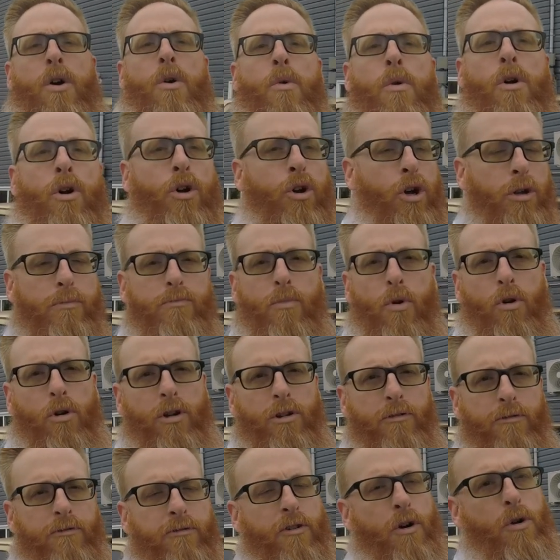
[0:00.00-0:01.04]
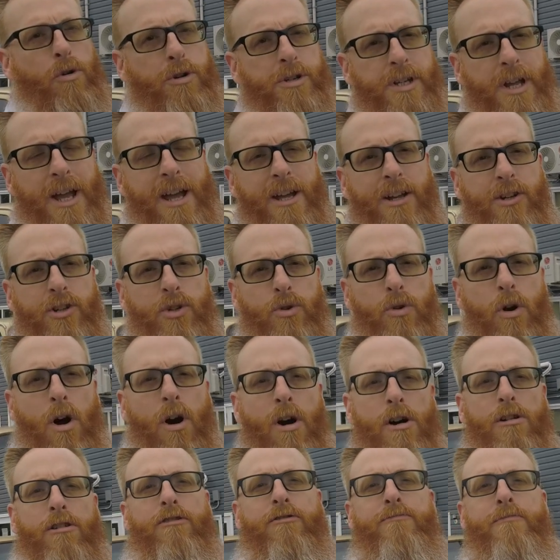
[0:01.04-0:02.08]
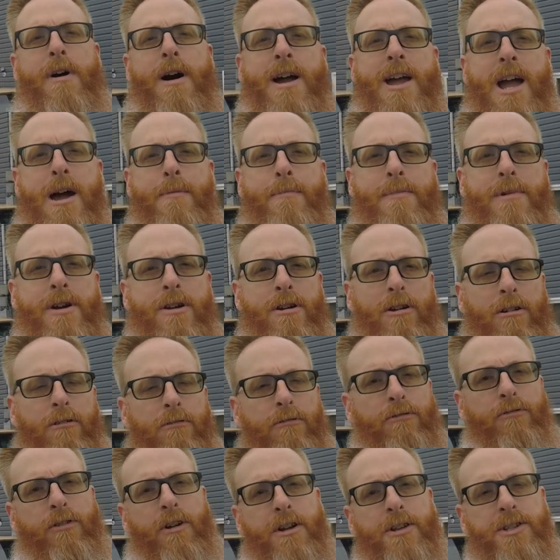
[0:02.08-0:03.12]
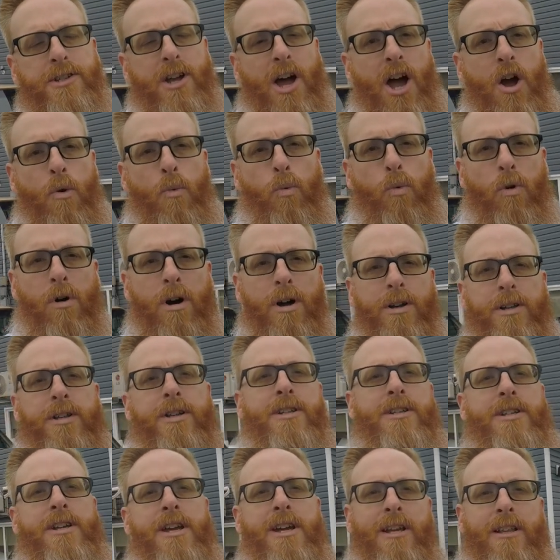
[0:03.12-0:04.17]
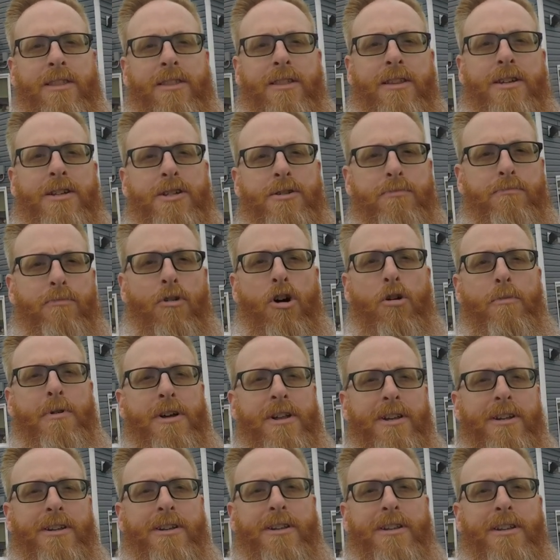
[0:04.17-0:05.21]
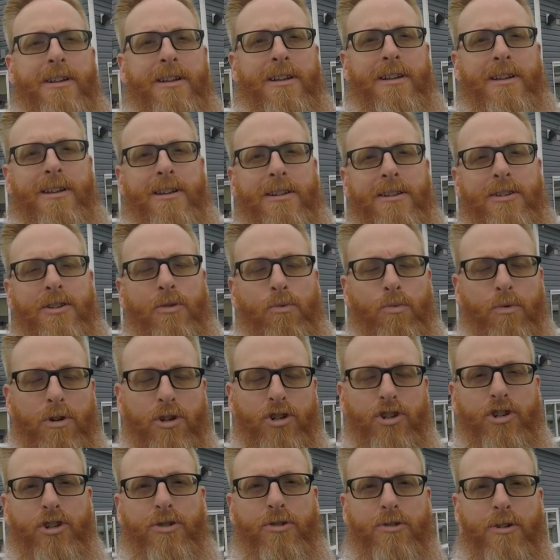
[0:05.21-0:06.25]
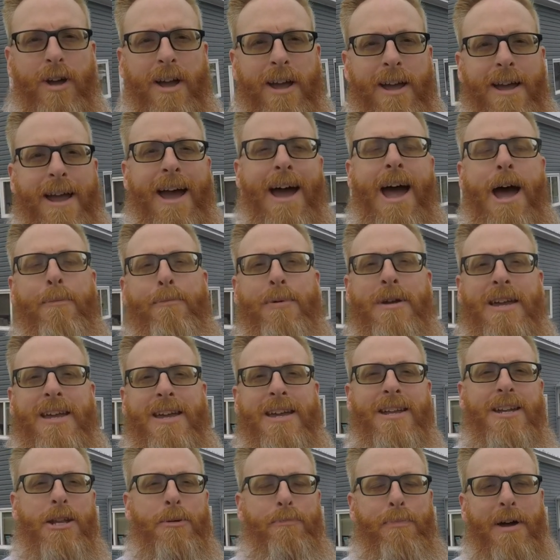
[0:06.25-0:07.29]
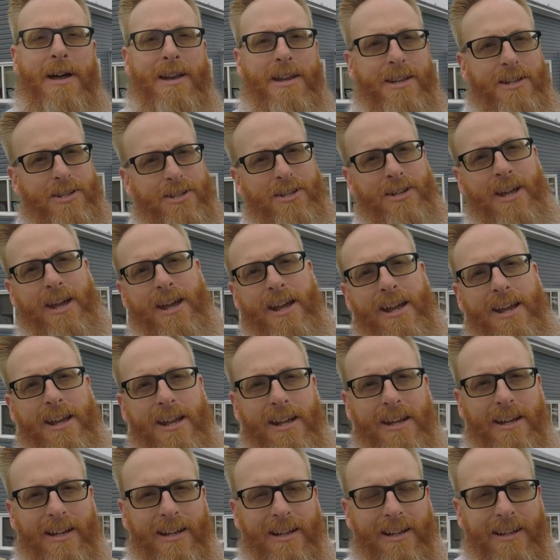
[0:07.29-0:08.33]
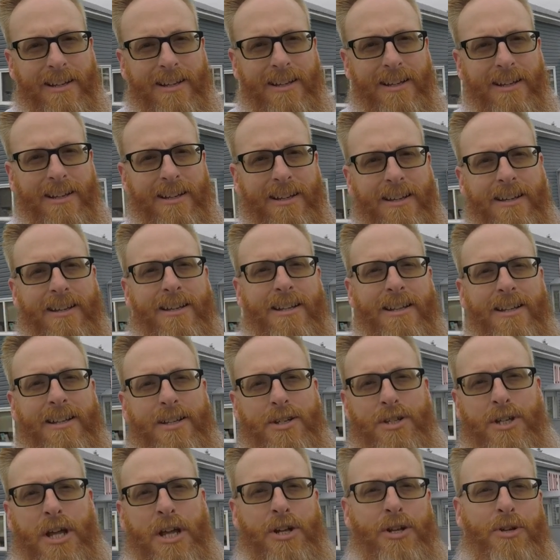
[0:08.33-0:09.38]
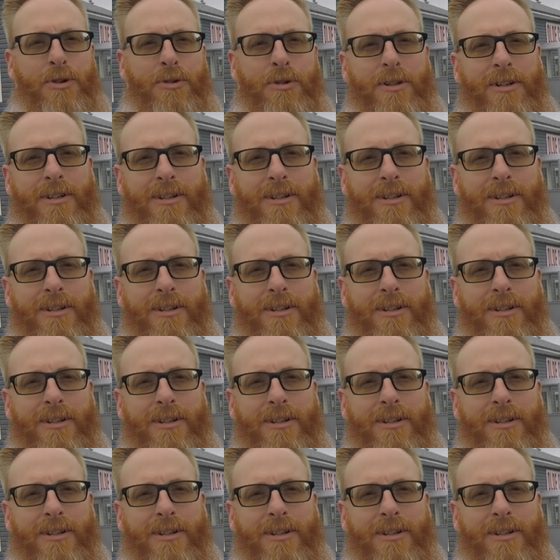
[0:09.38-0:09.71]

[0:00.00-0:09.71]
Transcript: Well, good morning, folks, and to all of my American friends, I want to take this moment to wish you a happy Independence Day. Stay tuned.